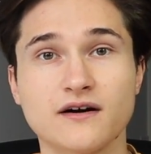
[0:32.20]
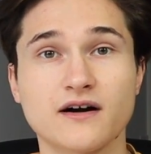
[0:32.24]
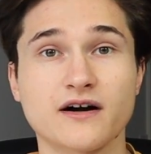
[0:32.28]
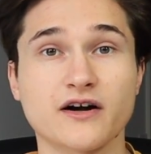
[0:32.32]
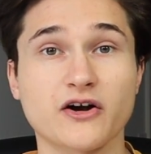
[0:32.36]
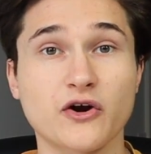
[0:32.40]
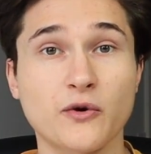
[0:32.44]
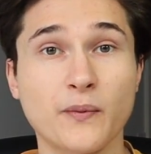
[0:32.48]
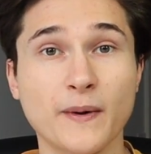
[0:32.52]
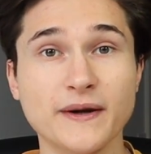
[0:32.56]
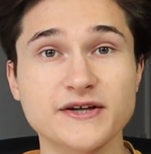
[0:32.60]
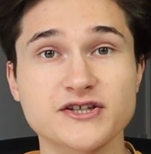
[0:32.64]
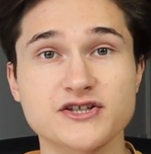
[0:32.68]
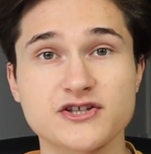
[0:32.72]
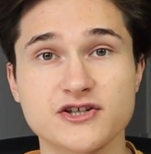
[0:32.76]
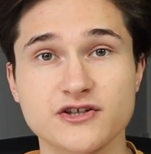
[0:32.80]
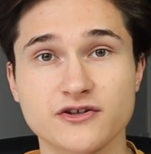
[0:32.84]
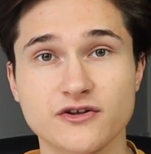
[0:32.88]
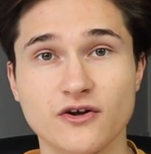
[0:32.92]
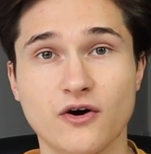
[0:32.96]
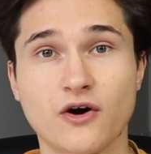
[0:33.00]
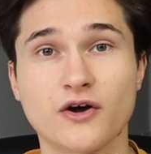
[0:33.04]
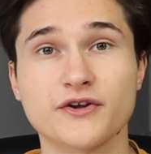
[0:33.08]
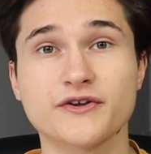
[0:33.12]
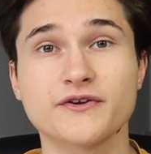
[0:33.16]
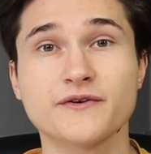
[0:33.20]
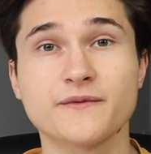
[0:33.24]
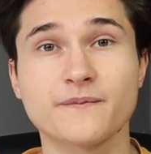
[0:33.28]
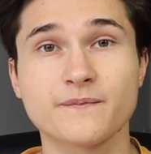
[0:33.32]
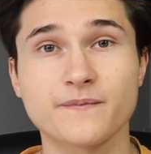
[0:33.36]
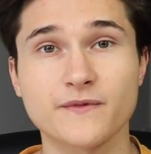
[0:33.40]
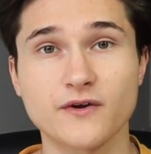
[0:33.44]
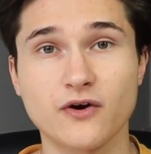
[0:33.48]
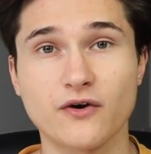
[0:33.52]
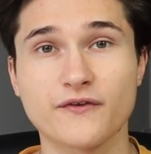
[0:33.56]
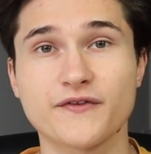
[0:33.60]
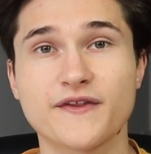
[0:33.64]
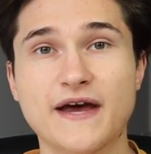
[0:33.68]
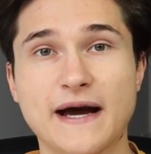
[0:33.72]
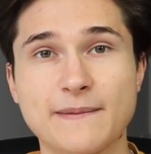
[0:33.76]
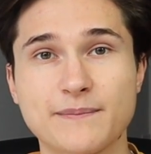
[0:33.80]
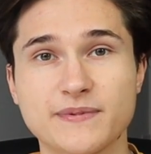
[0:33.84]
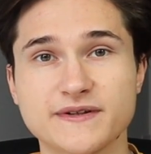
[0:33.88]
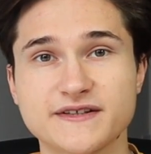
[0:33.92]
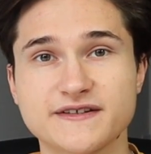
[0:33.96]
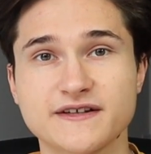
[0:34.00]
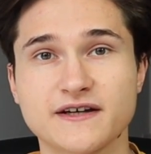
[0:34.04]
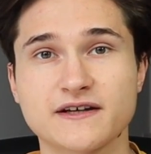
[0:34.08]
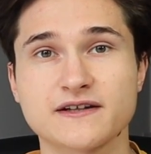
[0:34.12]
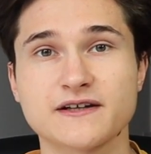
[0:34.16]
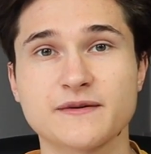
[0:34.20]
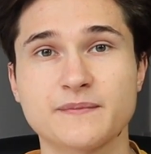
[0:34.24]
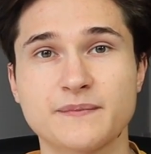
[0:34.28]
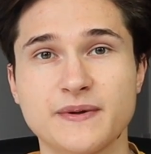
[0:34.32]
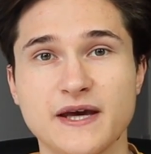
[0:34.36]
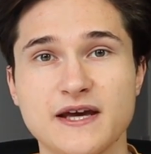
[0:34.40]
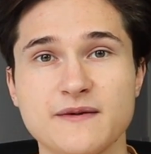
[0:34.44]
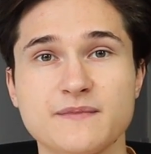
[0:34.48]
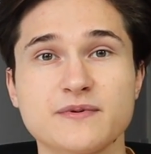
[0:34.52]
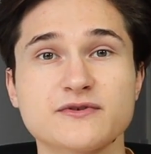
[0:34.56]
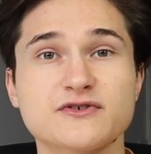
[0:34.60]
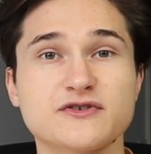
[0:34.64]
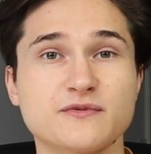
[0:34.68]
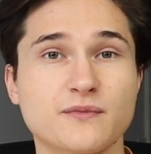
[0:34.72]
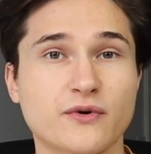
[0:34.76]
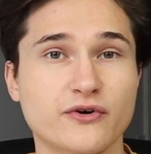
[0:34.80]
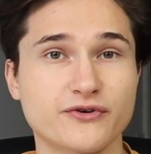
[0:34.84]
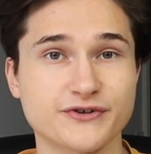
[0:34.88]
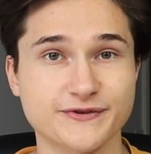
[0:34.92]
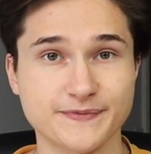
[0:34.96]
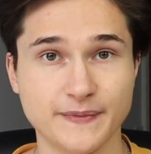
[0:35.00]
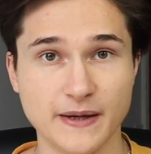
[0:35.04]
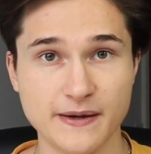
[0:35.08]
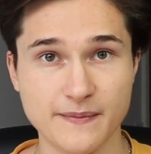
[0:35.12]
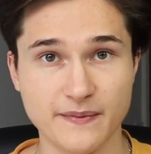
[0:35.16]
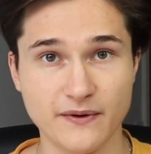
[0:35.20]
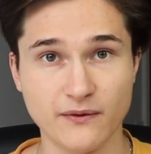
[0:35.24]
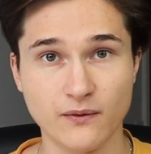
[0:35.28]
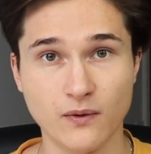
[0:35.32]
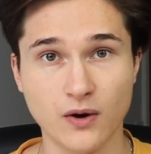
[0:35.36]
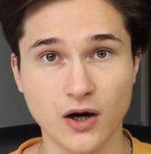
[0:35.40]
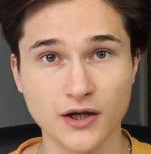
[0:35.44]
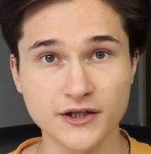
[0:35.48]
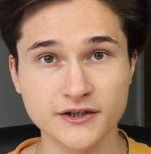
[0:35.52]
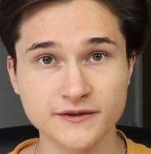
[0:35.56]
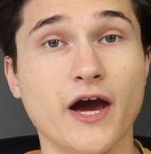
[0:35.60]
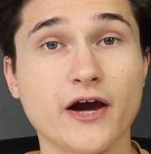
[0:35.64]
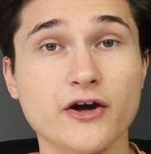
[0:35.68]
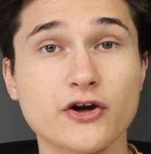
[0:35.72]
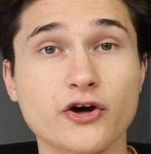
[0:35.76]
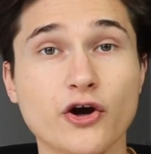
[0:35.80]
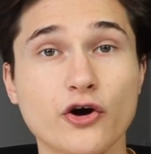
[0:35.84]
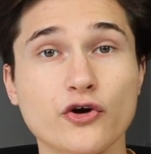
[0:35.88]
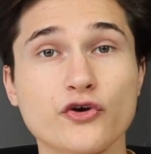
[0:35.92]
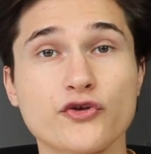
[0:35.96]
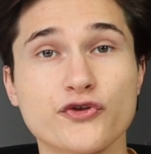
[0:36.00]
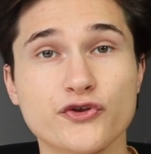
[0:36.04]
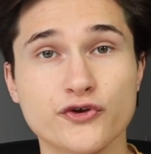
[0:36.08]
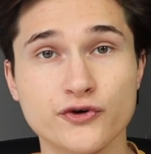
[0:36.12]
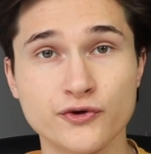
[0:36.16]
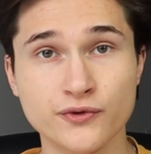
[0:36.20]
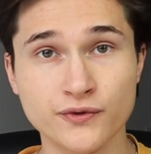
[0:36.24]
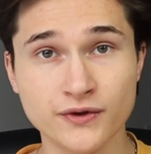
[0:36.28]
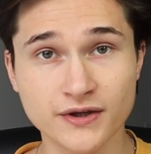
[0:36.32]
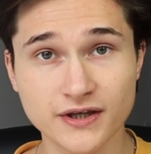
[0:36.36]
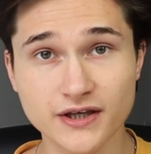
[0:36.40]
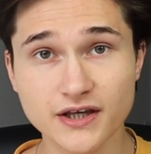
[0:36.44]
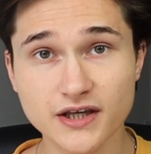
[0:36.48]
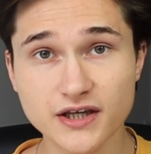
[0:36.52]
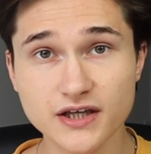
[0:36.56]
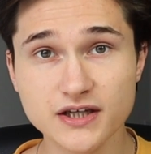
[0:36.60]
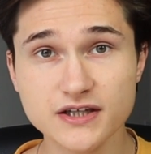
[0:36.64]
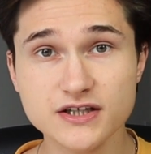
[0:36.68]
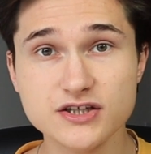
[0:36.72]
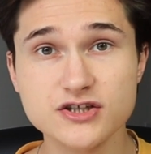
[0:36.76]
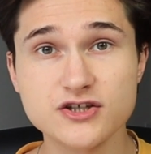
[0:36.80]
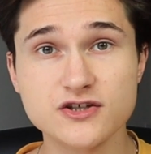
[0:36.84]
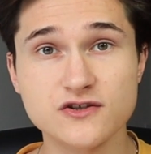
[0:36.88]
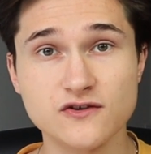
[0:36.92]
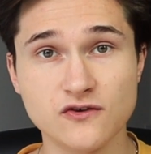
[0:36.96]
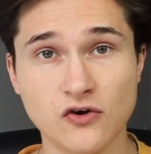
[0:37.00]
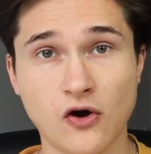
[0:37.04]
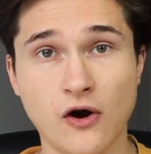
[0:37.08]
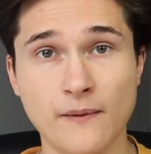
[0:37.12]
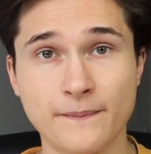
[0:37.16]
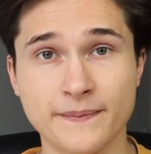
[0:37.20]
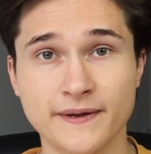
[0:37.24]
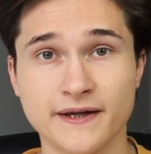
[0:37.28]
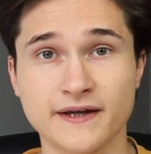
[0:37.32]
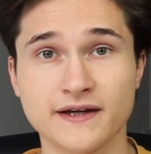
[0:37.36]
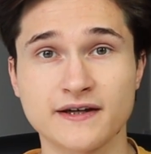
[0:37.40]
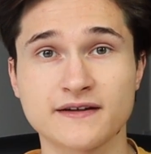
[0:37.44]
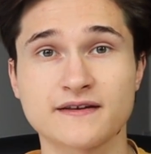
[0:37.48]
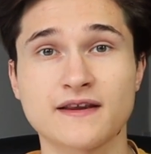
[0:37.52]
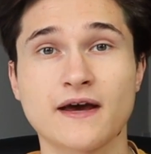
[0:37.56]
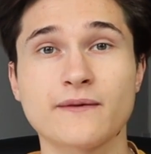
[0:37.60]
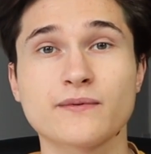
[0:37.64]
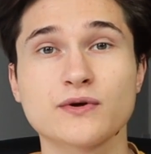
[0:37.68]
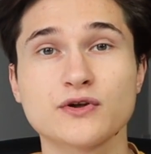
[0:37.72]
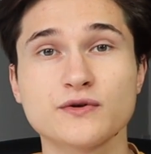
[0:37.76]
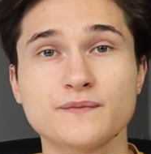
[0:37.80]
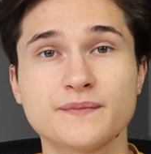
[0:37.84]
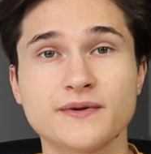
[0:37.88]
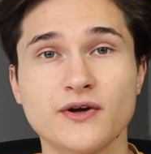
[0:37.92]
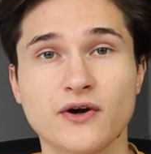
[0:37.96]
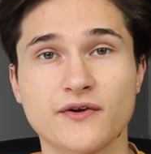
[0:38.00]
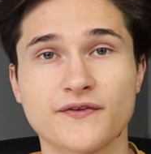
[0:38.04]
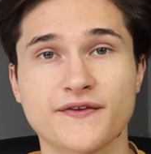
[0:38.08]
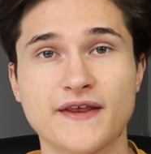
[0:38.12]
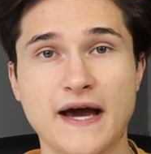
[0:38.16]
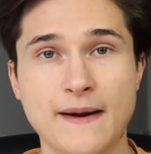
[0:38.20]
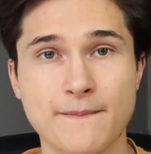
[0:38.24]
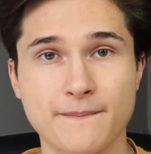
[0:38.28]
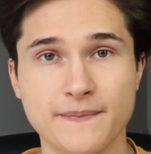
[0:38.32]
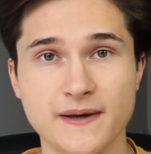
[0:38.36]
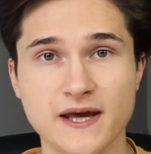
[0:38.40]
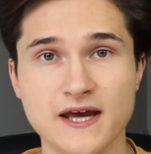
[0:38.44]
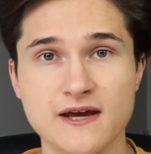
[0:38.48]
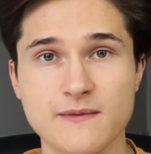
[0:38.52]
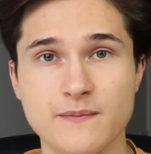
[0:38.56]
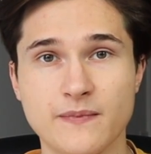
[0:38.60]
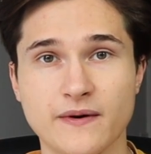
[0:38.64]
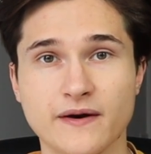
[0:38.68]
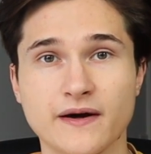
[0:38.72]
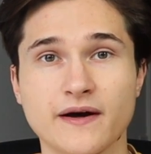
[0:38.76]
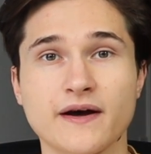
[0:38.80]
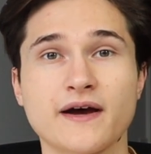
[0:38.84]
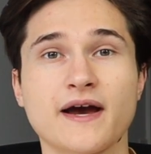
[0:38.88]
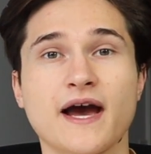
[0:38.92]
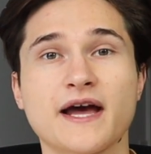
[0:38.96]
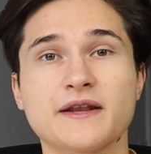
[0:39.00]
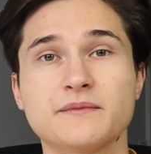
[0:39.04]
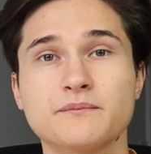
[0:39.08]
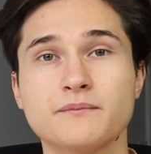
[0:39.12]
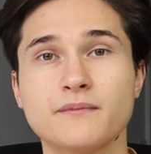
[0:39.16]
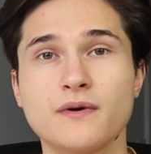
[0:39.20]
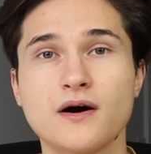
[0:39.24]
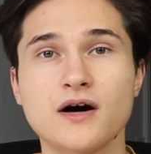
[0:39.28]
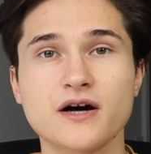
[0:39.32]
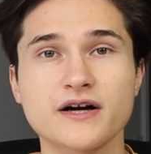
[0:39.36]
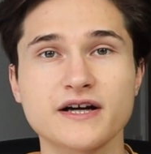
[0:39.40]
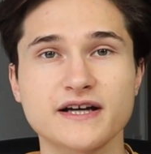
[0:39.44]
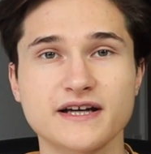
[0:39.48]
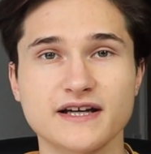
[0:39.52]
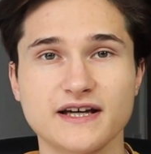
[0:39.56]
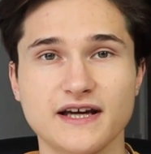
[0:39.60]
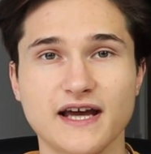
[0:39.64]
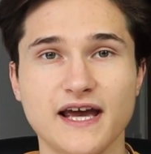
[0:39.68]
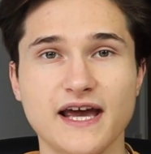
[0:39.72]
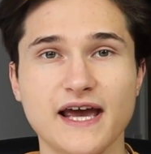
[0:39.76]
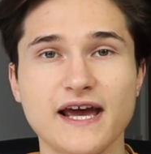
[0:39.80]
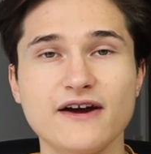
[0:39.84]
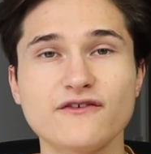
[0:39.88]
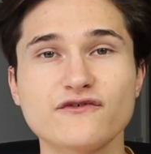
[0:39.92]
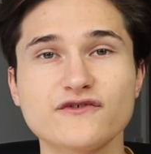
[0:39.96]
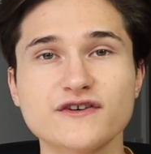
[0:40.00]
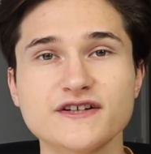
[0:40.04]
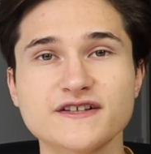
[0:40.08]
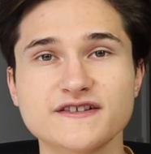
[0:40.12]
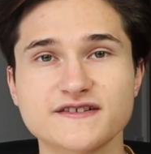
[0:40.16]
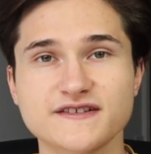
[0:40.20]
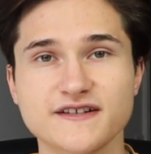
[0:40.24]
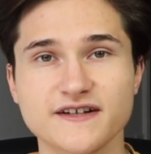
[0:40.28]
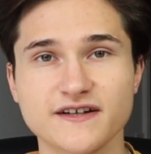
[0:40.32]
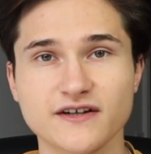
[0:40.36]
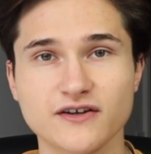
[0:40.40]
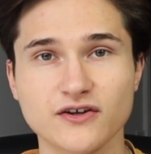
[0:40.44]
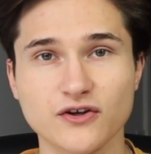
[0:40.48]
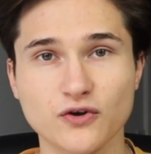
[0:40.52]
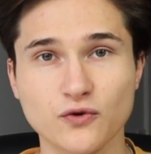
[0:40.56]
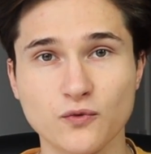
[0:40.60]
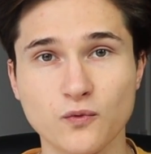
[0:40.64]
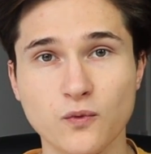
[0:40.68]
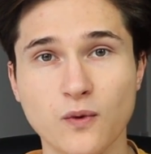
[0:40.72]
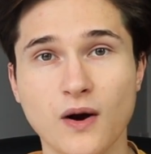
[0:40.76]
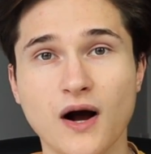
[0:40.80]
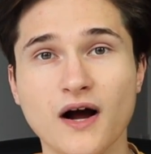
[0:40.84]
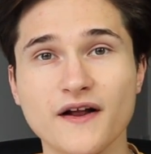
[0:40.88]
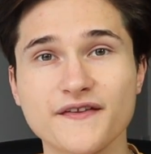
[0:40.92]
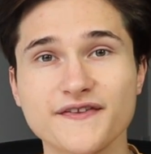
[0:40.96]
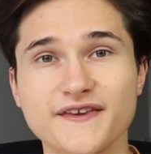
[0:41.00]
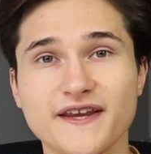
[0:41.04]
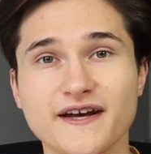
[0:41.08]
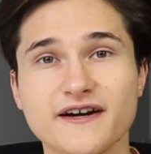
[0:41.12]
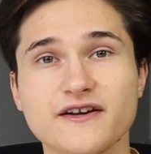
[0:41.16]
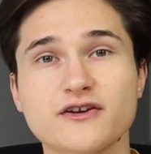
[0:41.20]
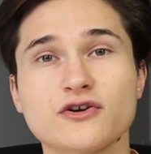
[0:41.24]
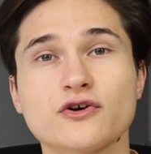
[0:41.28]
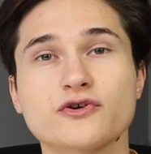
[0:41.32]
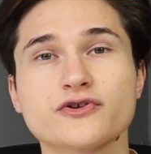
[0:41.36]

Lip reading: questioned on that particular paper, tomorrow's paper 1, and go through each topic that will be on that paper and mark every single one that you